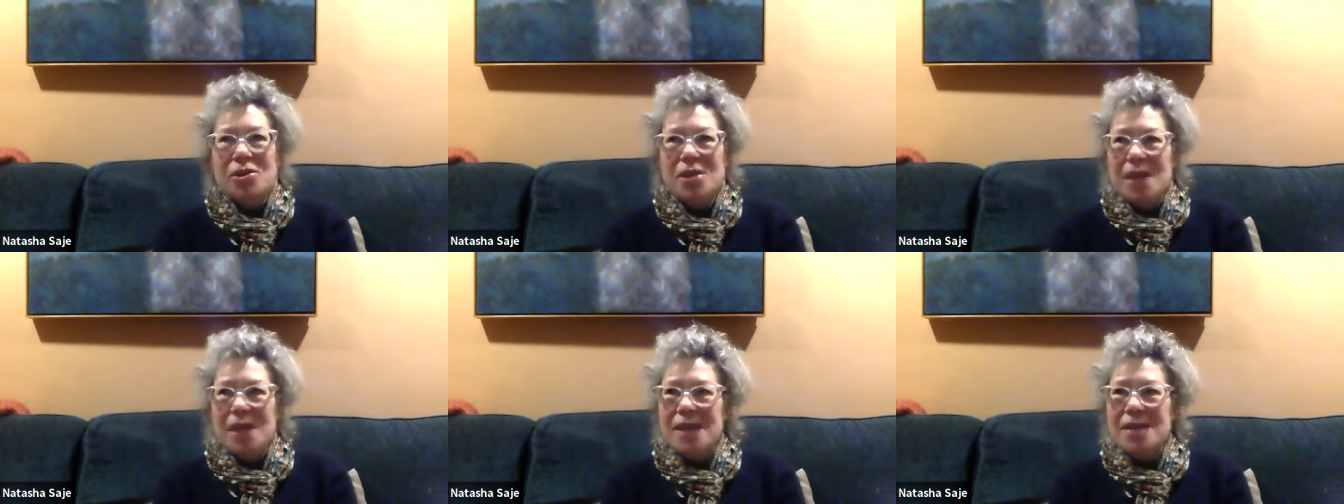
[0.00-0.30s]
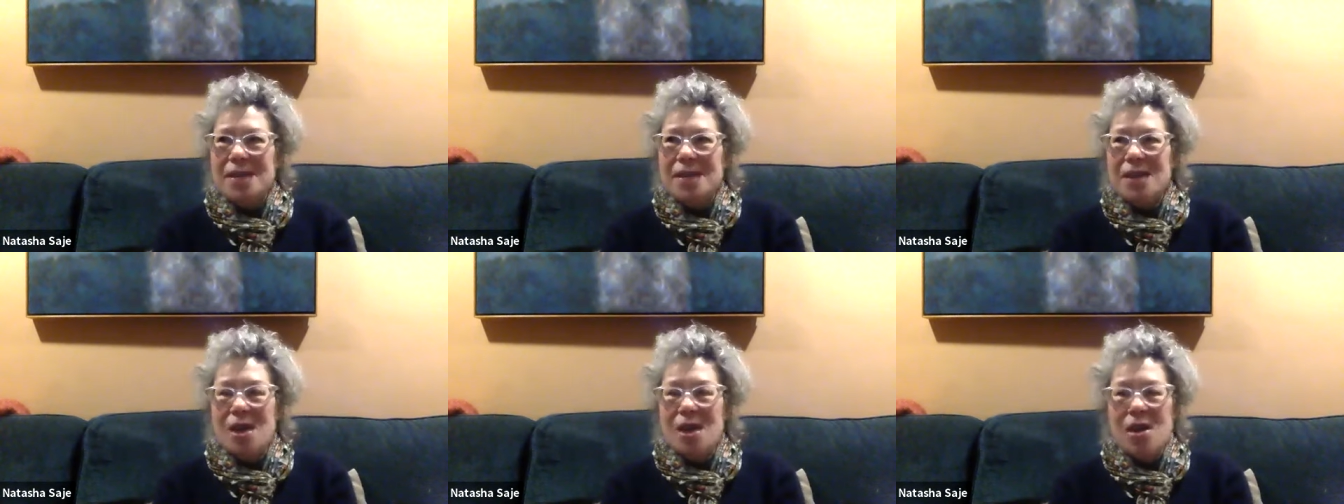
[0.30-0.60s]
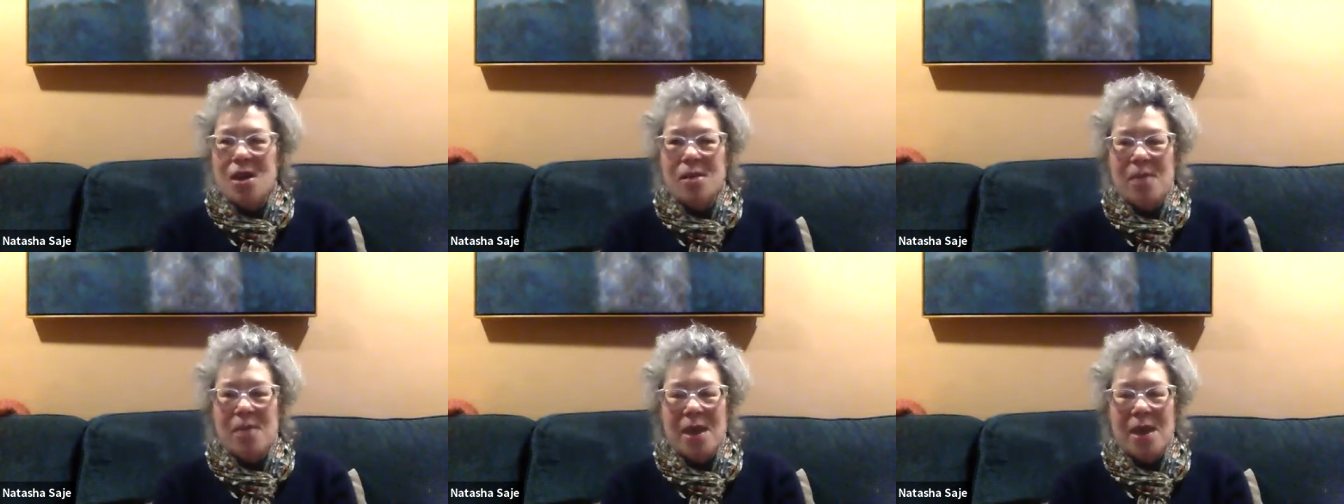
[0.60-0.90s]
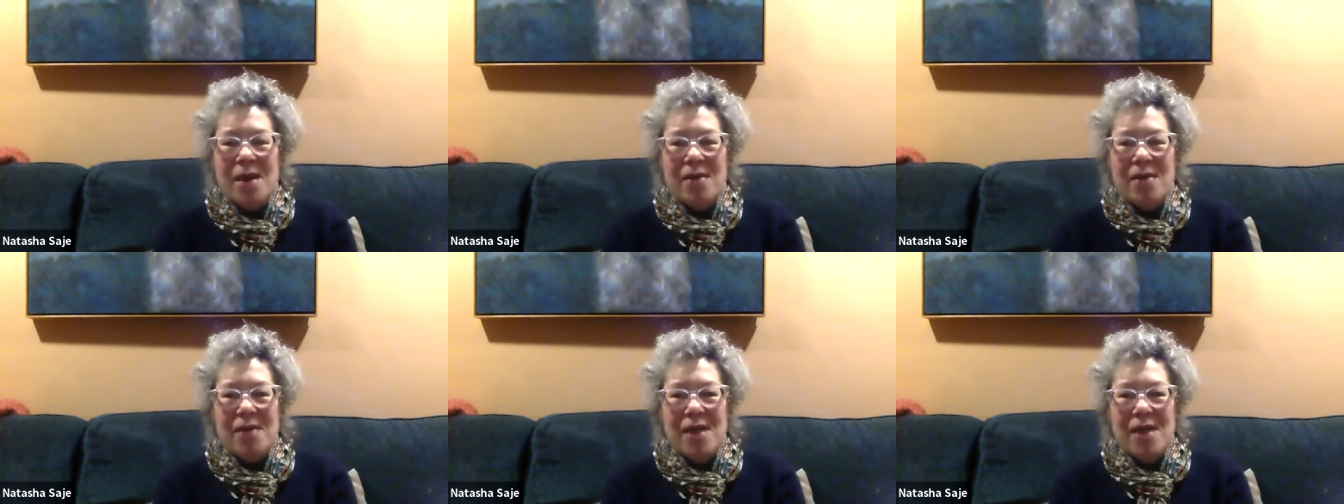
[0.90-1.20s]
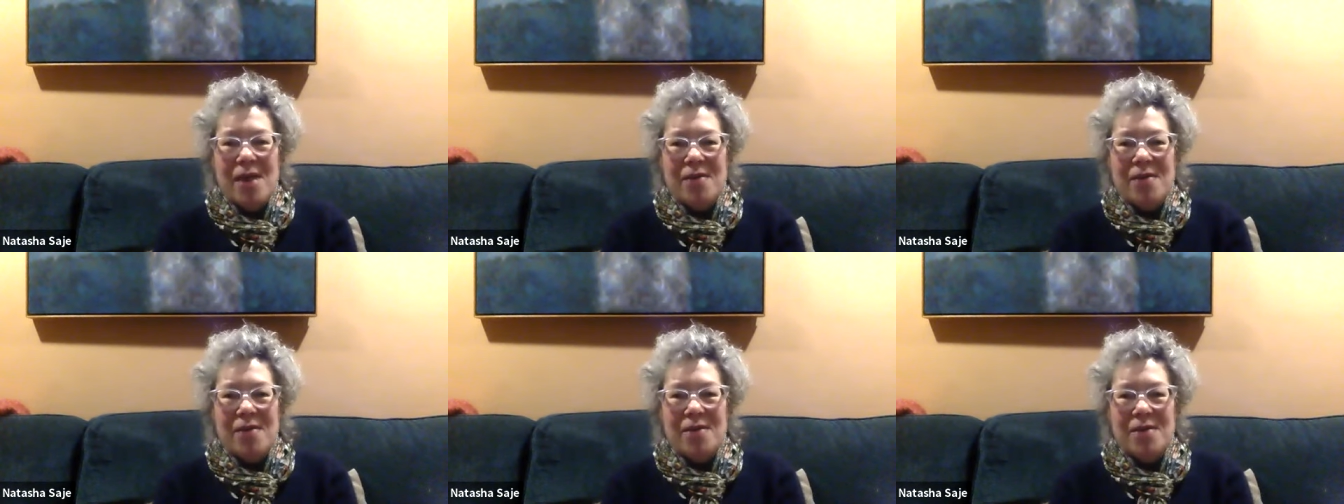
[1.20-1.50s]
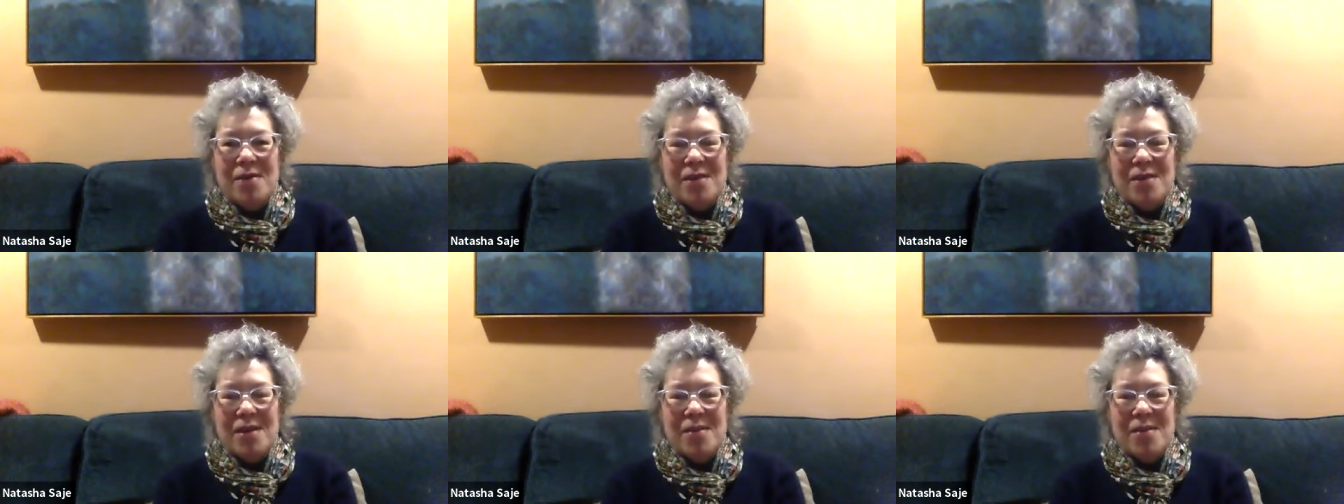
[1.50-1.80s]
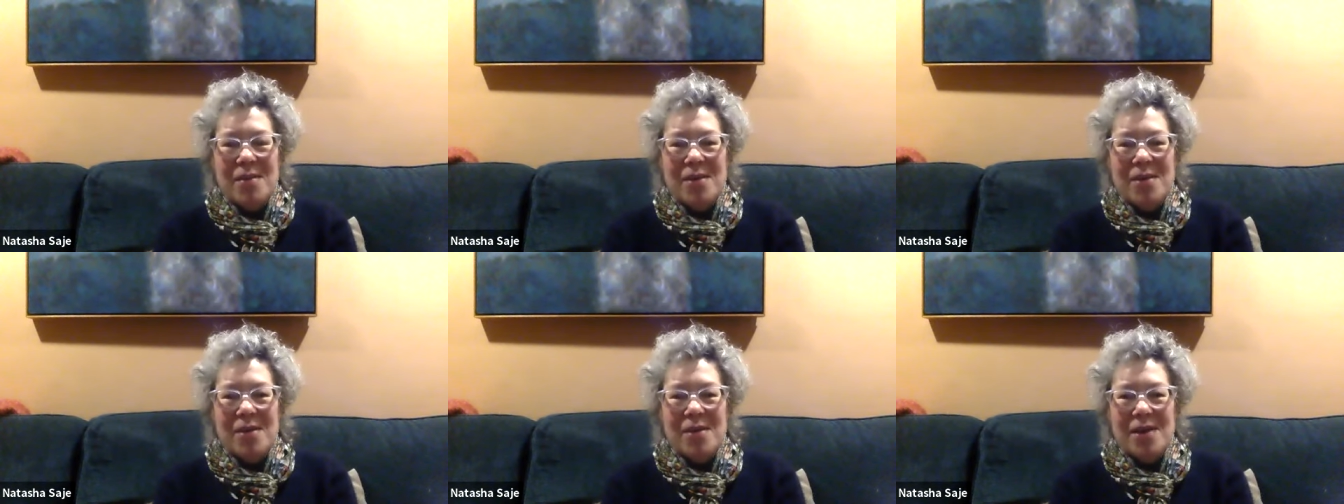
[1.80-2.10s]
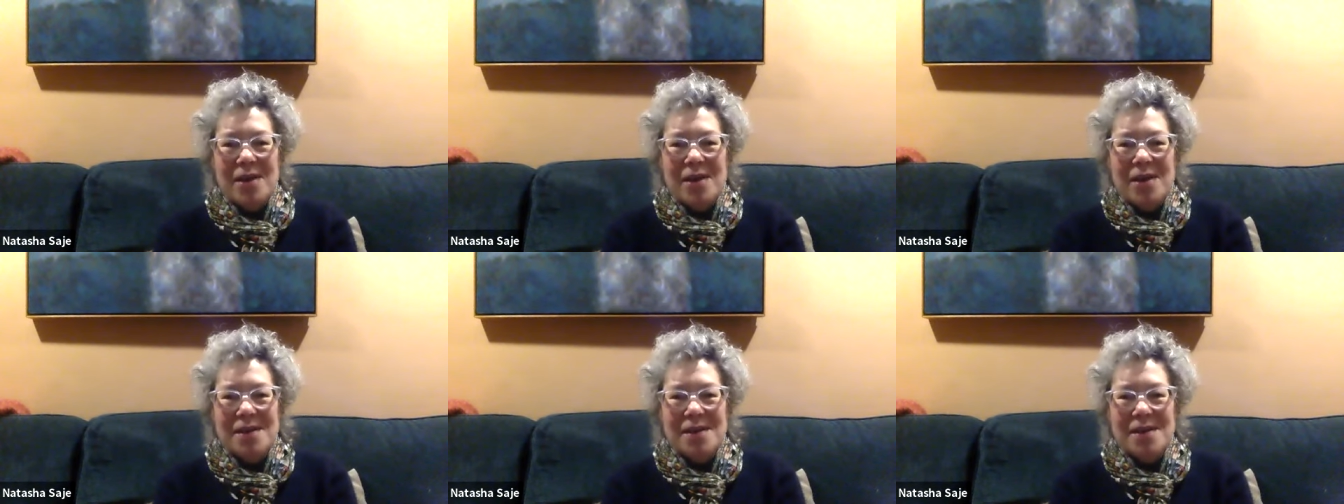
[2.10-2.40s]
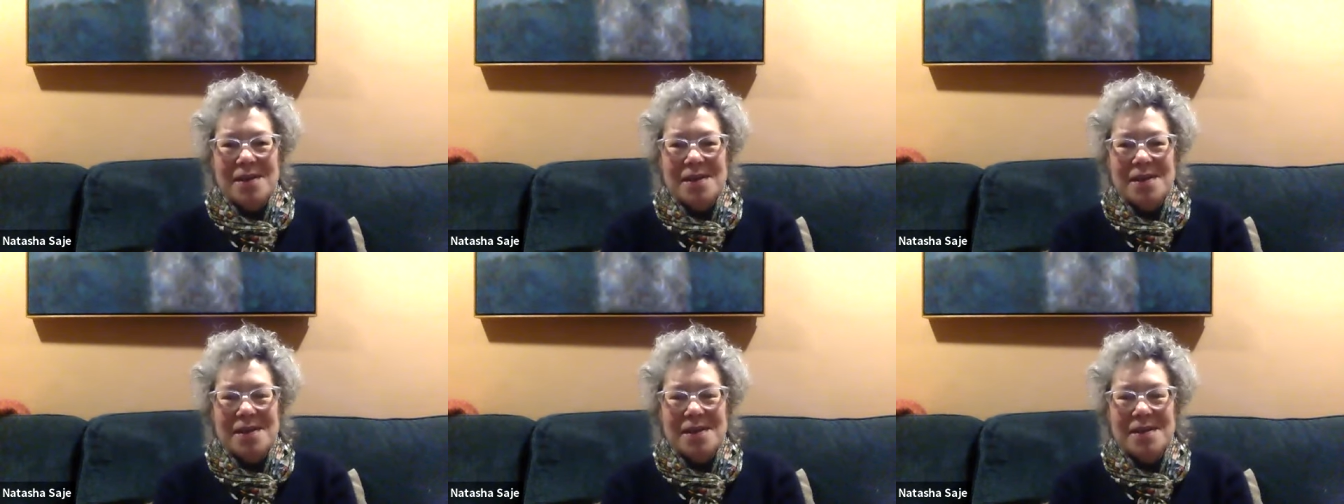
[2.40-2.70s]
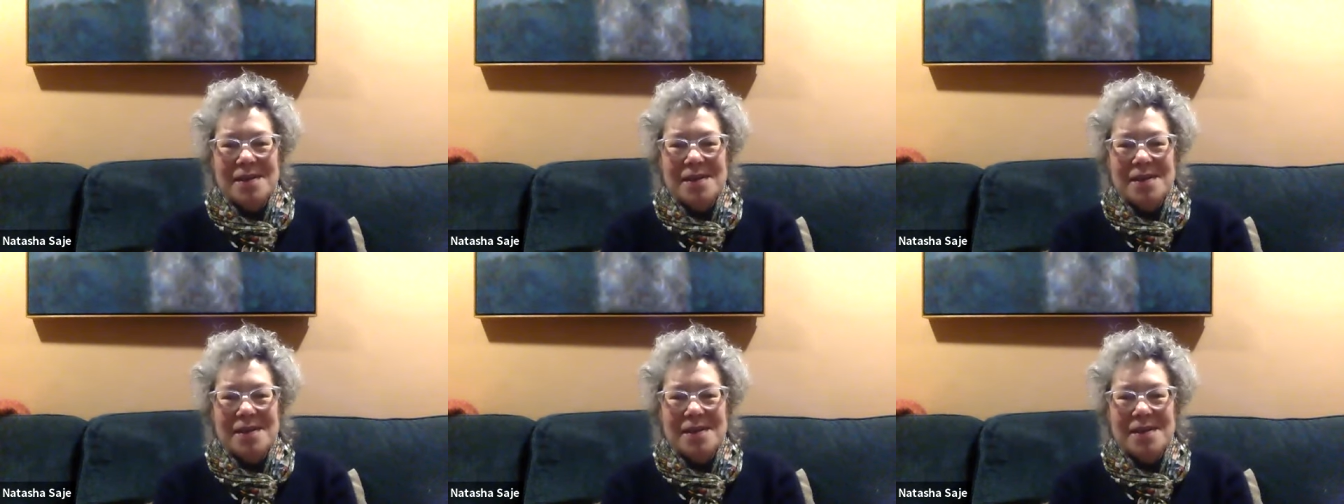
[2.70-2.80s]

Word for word: less autobiographical than Americans?